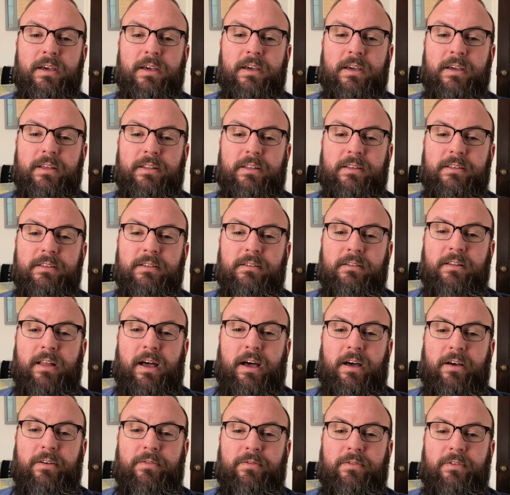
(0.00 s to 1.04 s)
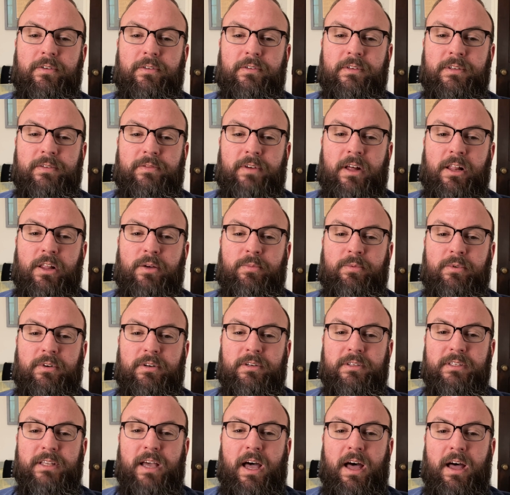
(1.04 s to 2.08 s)
This allowed for developers
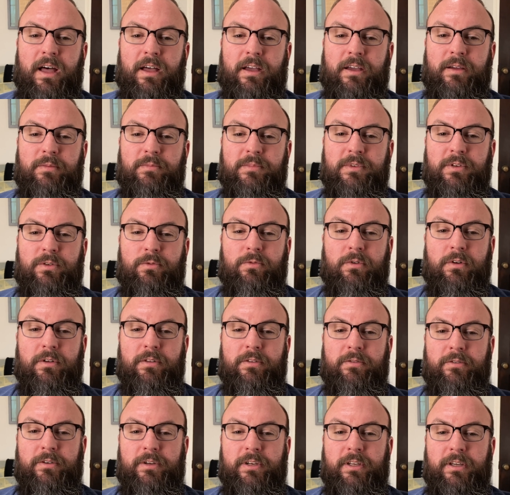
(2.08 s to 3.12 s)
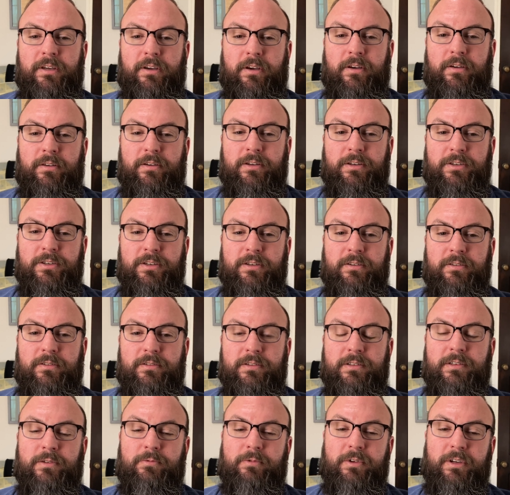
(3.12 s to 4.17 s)
time to work through any code issues
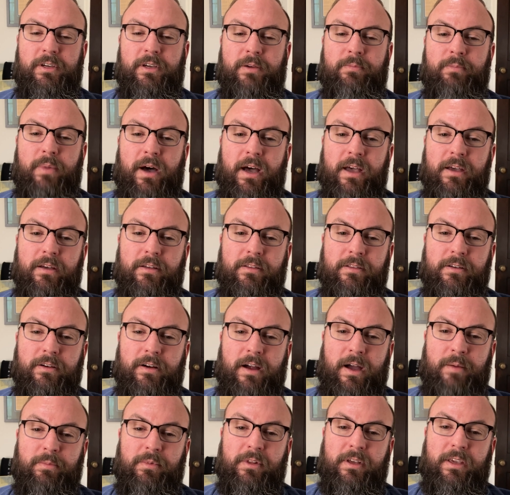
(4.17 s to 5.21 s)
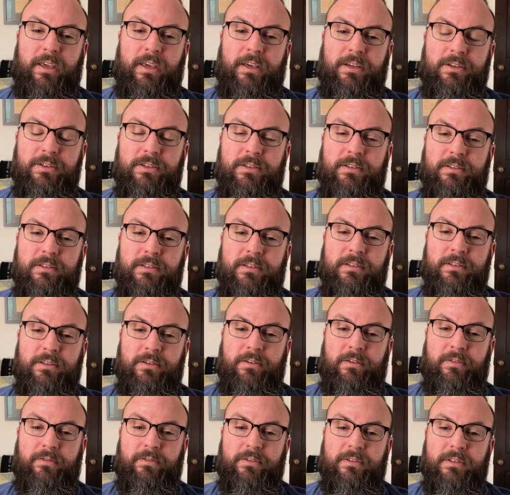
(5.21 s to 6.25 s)
and recompile their applications as
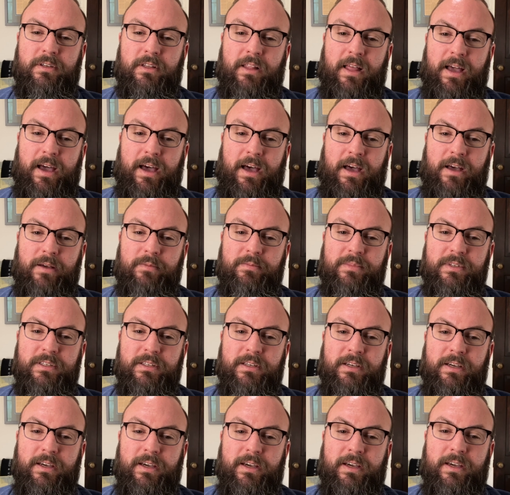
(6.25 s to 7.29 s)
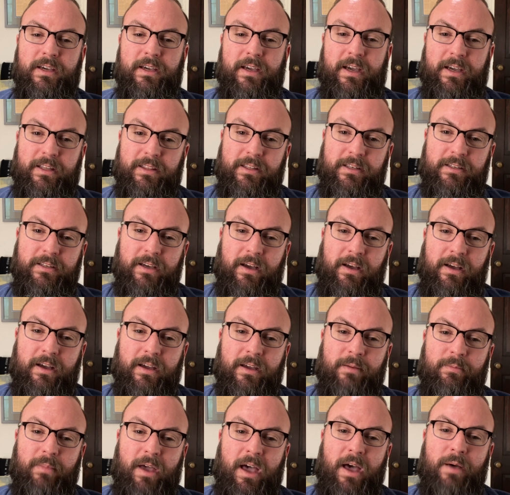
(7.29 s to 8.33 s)
universal apps. At the
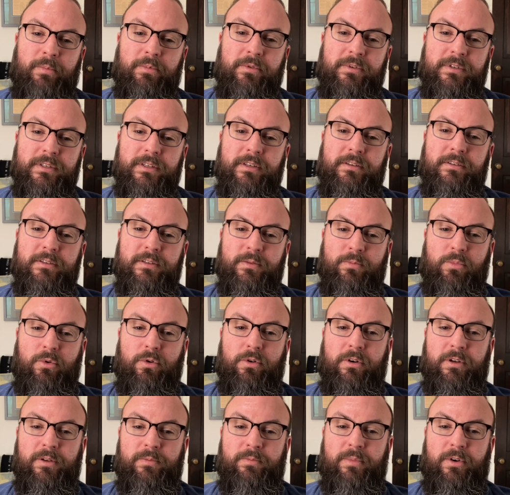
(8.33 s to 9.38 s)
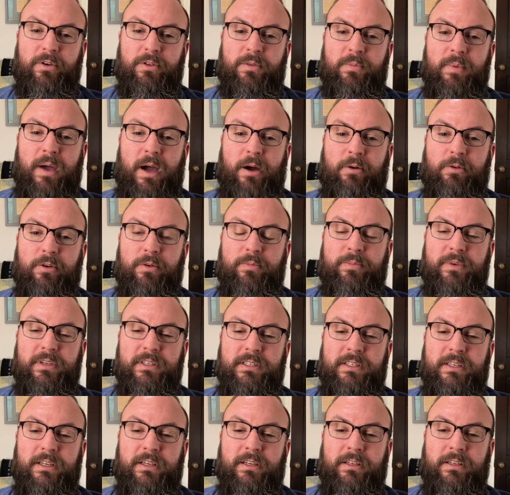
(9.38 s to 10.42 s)
time, Apple still supported both
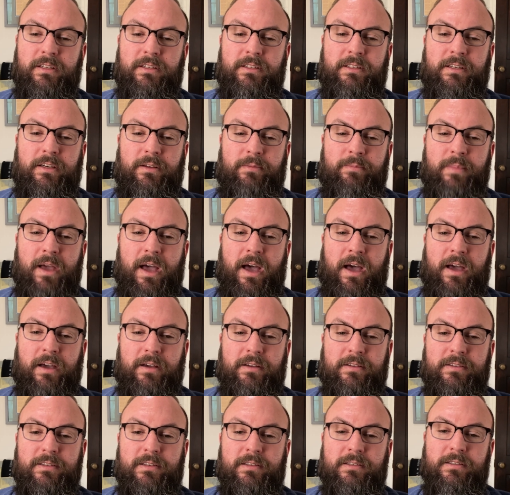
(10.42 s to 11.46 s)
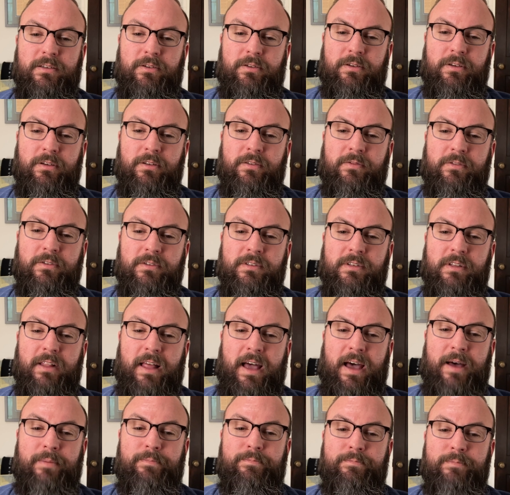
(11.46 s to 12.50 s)
PowerPC and Intel Macs, so a universal
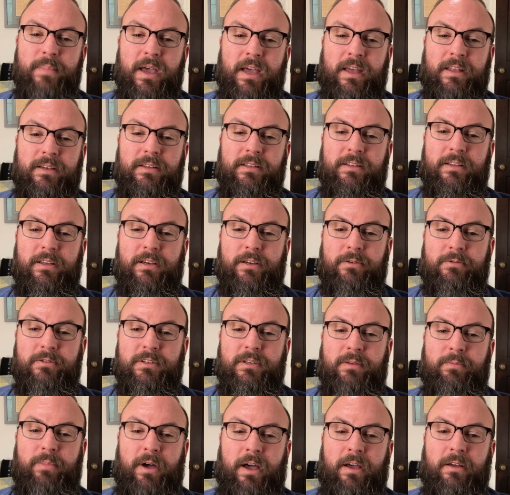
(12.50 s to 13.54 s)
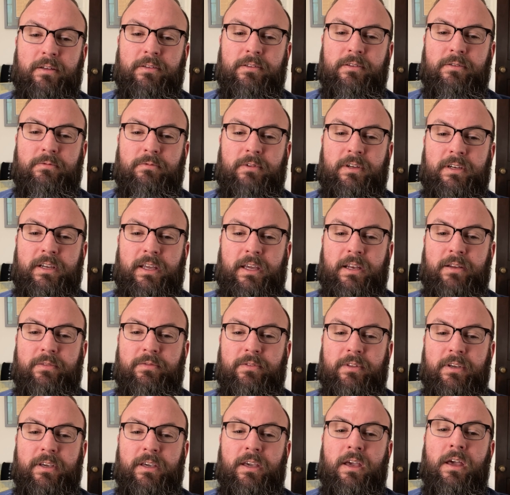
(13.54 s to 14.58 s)
app meant that it was compiled to run
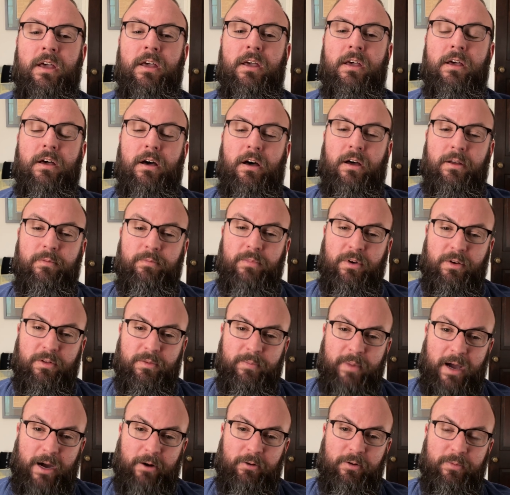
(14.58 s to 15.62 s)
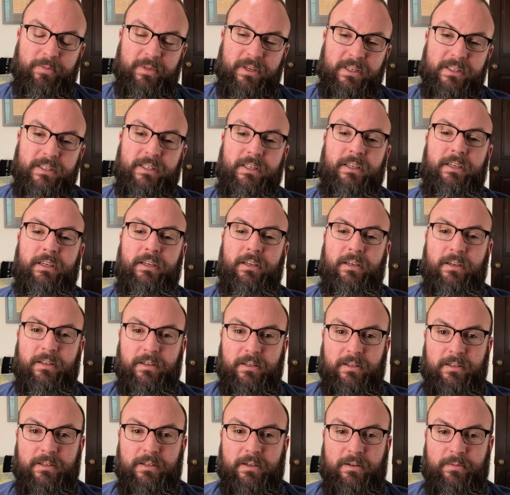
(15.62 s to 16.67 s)
natively on both PowerPC and
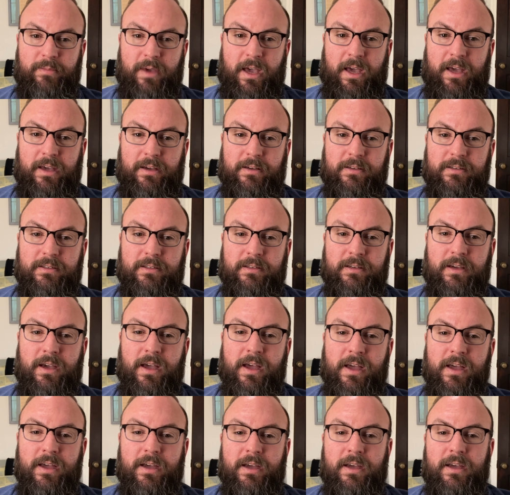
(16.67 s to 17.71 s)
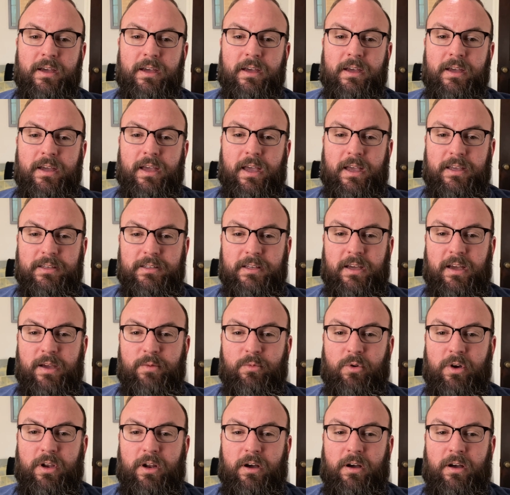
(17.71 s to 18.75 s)
Intel Macs. As time
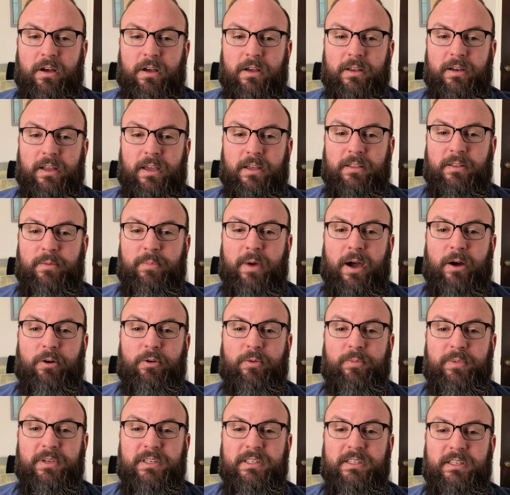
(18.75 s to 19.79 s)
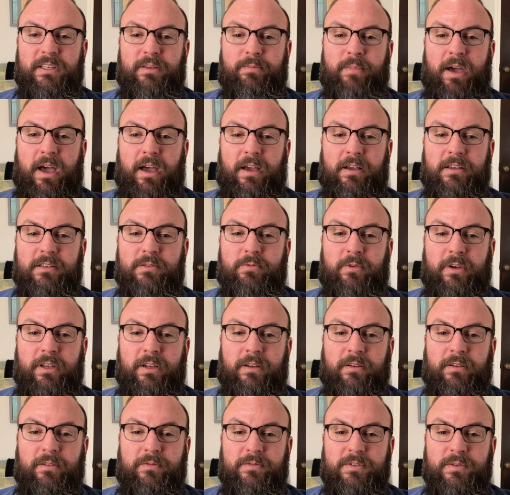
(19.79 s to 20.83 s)
went on and the PowerPC Macs went
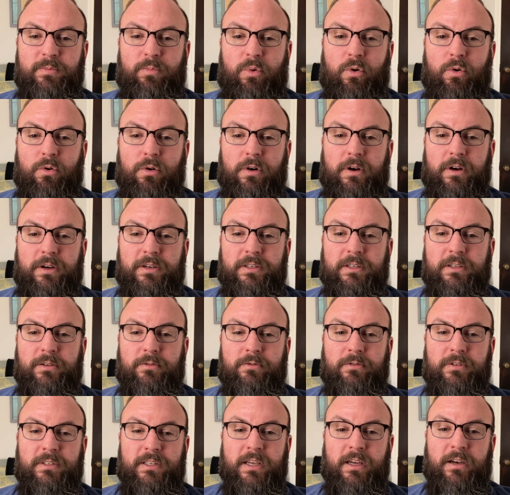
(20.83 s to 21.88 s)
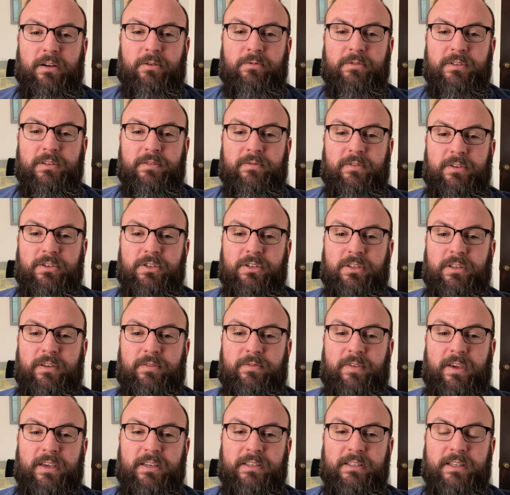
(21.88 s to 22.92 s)
into support, Rosetta was eventually
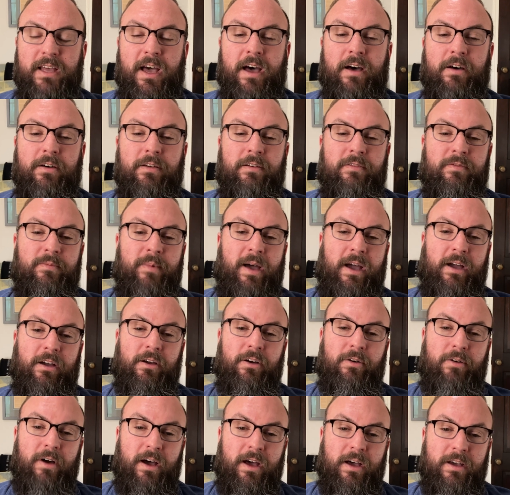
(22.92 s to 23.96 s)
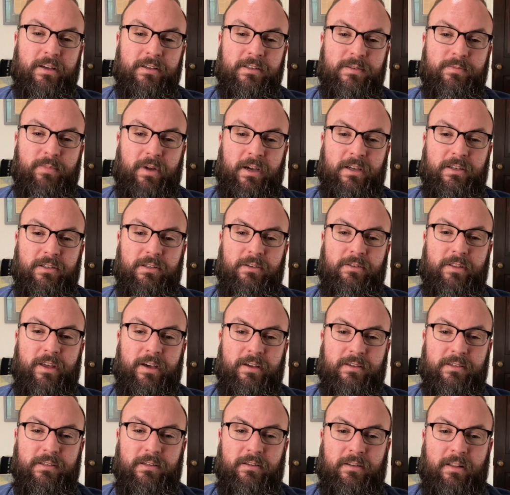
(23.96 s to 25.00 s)
phased out of macOS by
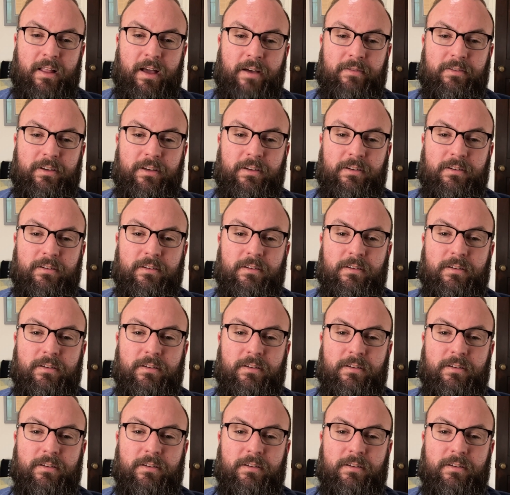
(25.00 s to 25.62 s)
2011.